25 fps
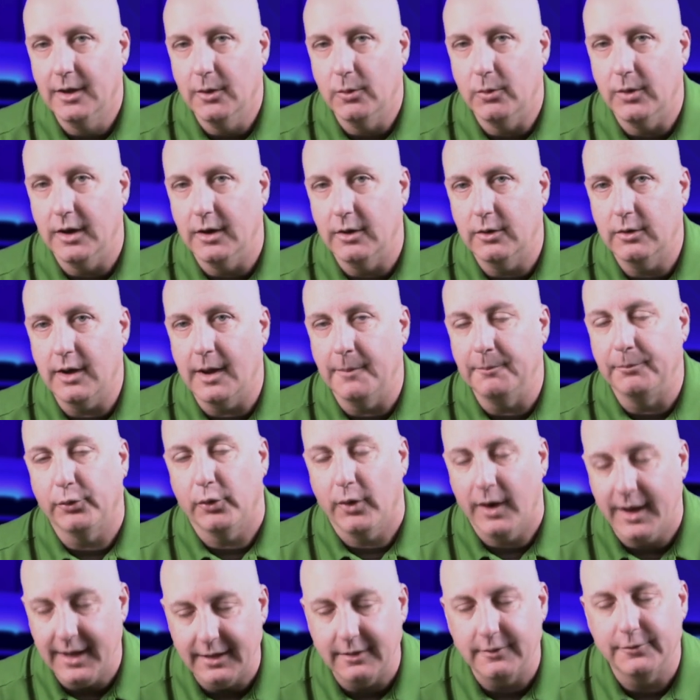Well, I'm
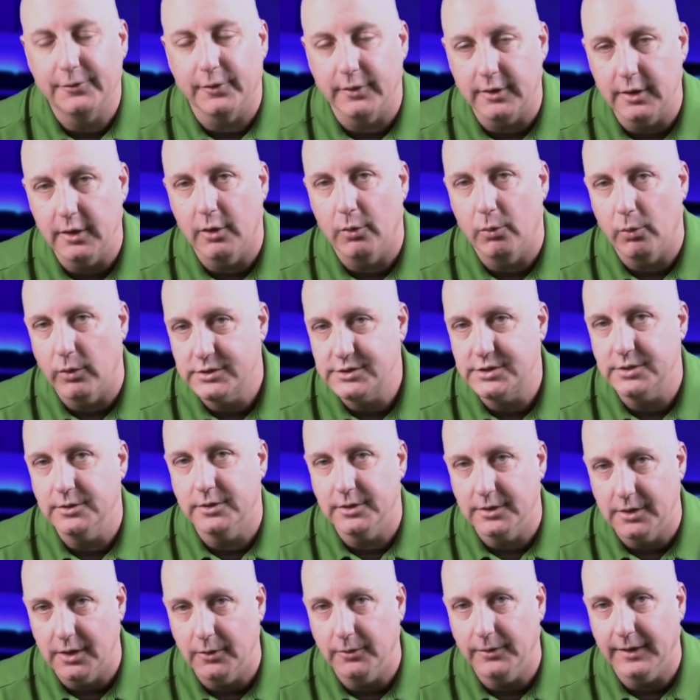praying for you. I want you
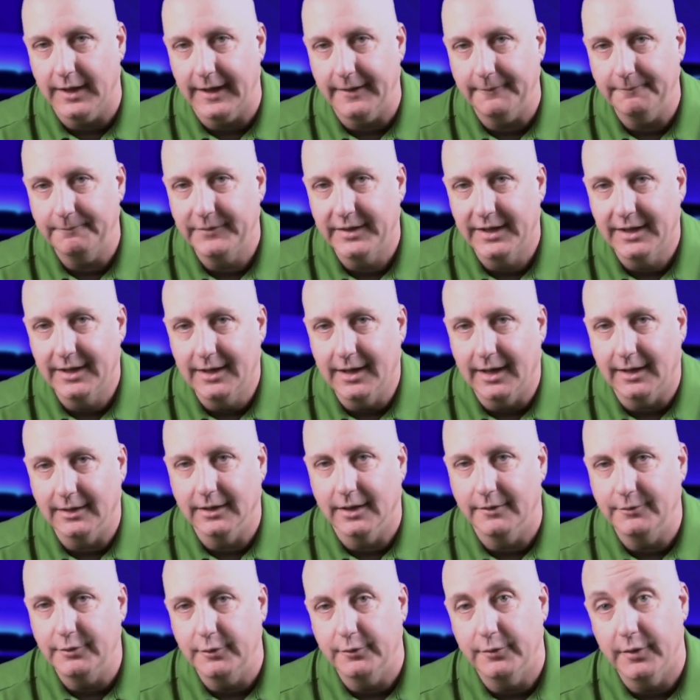to know that. I
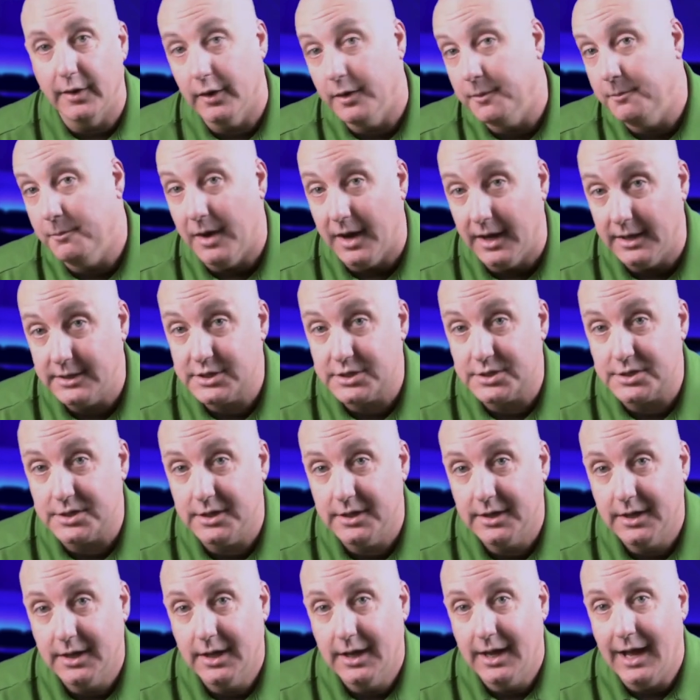love you very
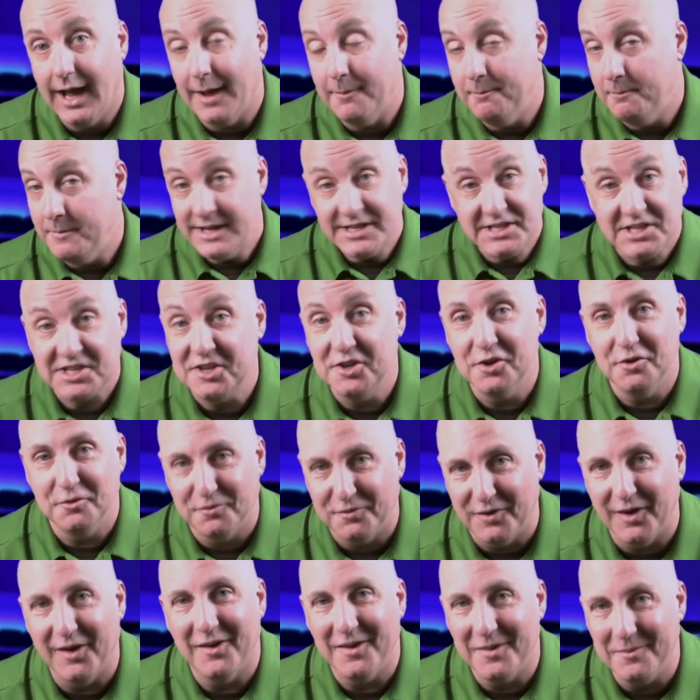much. I miss you
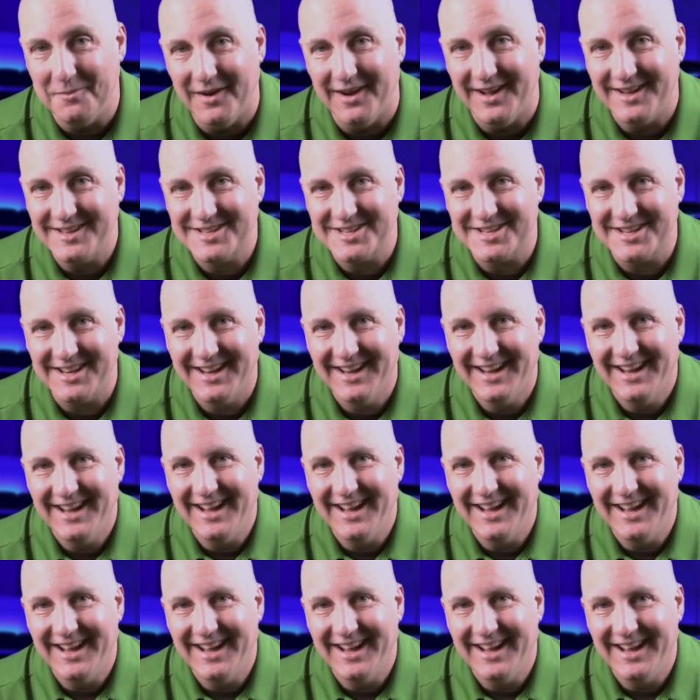very much.